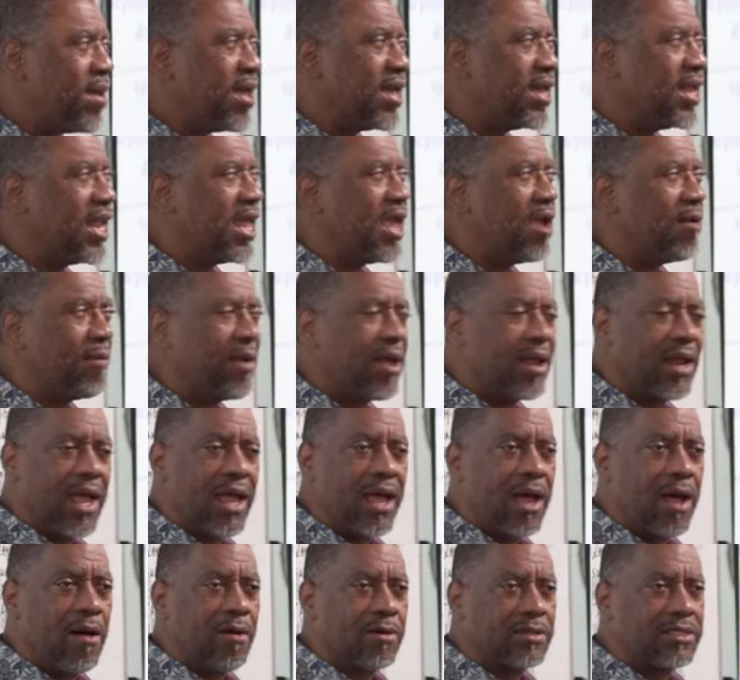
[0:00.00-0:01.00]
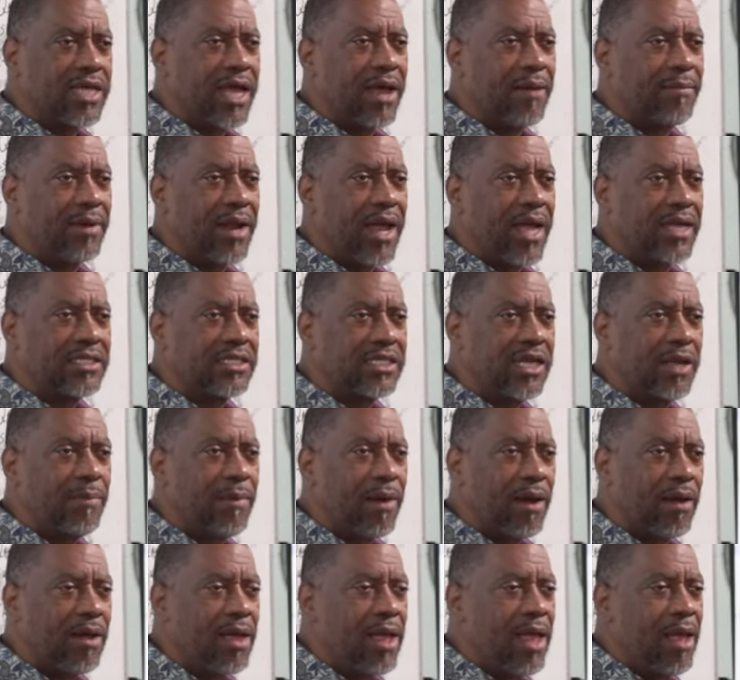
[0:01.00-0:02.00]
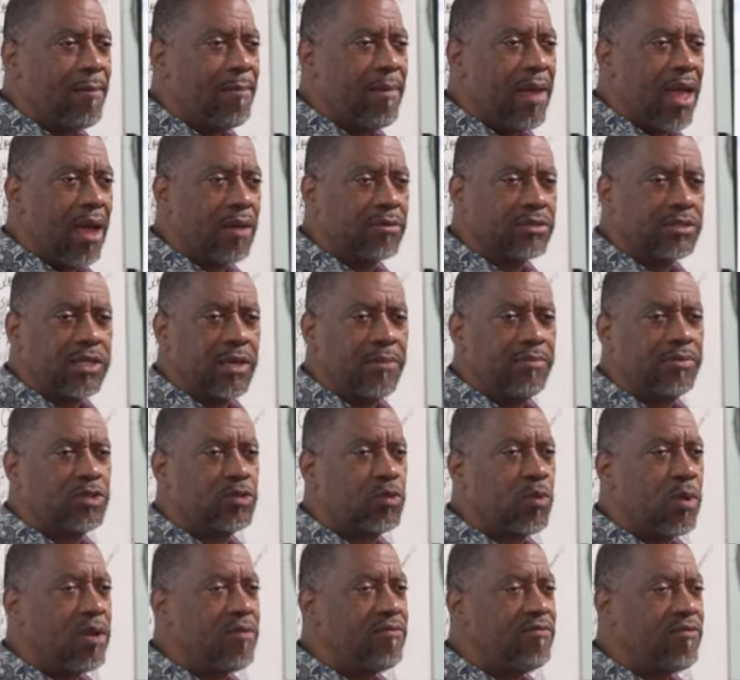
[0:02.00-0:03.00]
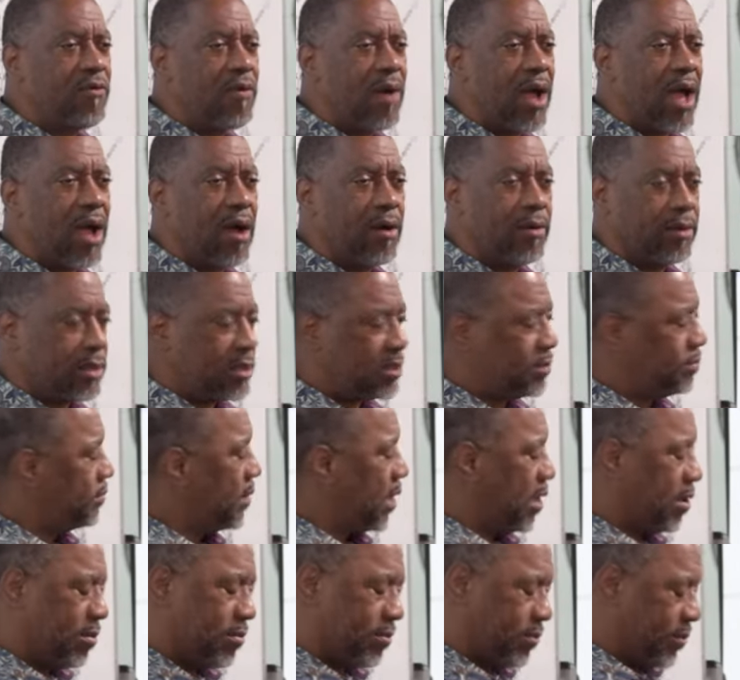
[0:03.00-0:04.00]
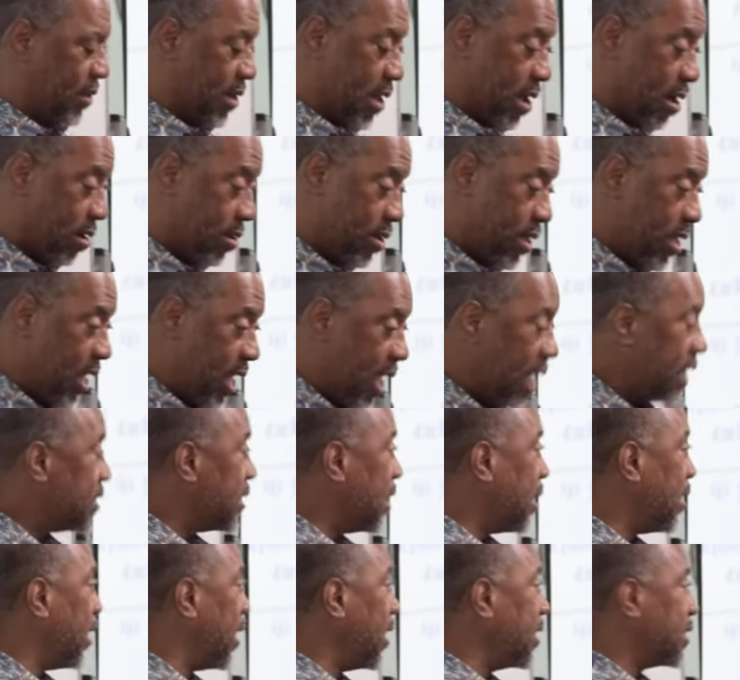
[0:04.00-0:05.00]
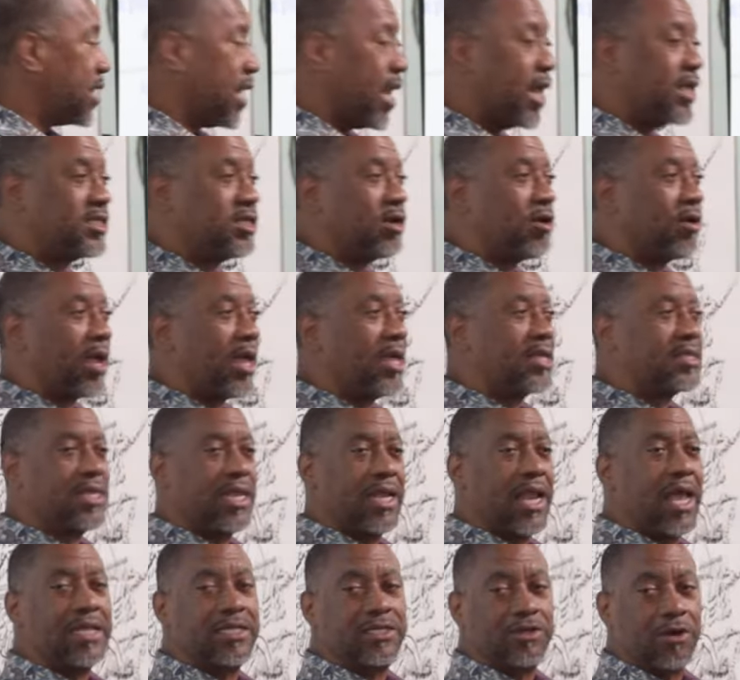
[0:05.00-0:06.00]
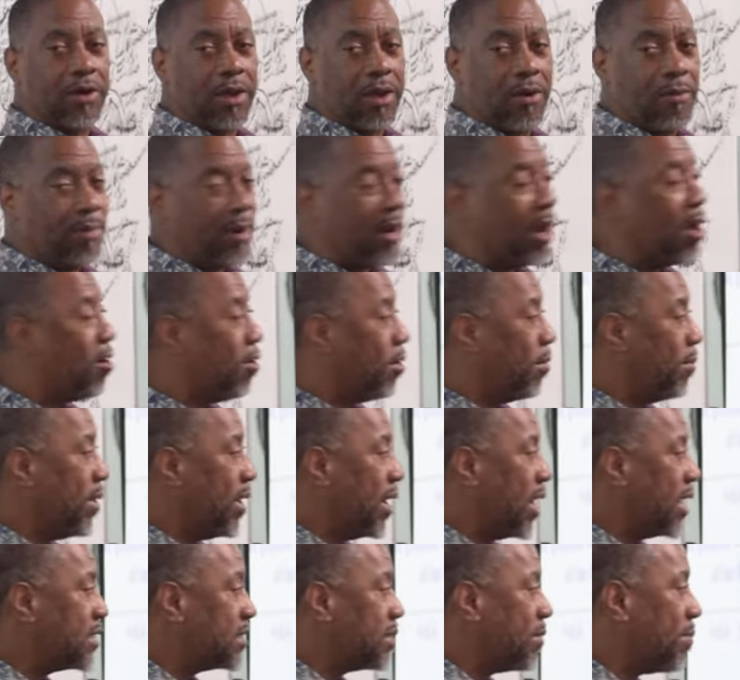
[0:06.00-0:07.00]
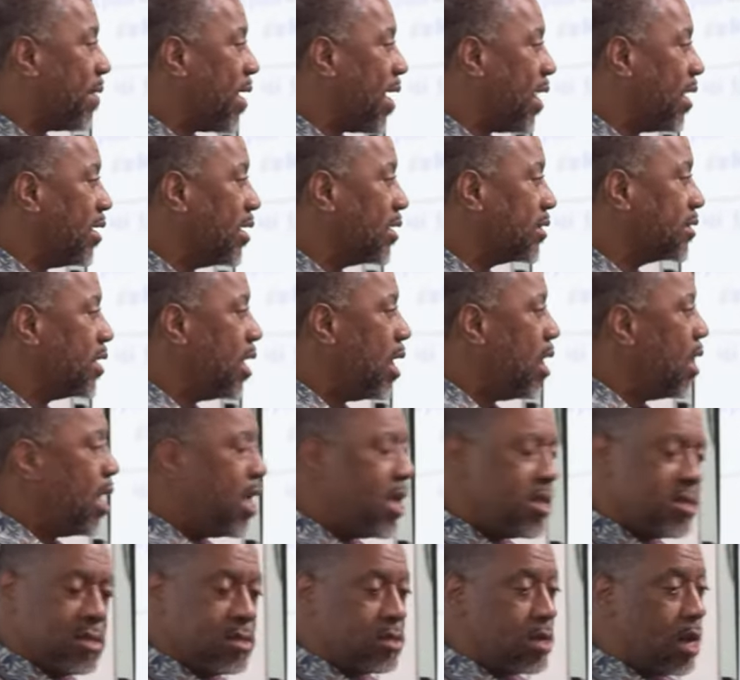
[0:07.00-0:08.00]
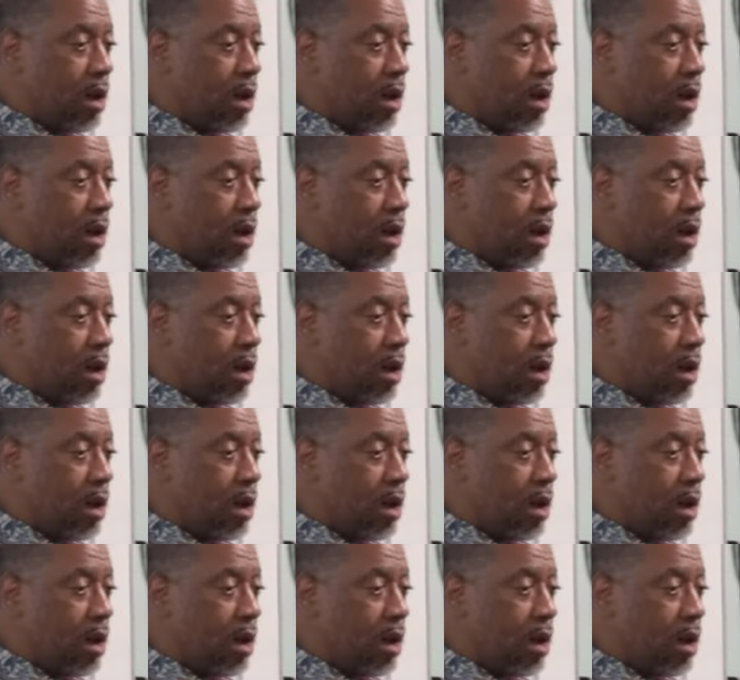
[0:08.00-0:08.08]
laying around all time and night sleep all. Man, I was sleeping 24 hours. Man, no, he said, he said that joke. He said that joke don't belong to me. That's somebody else. He said no.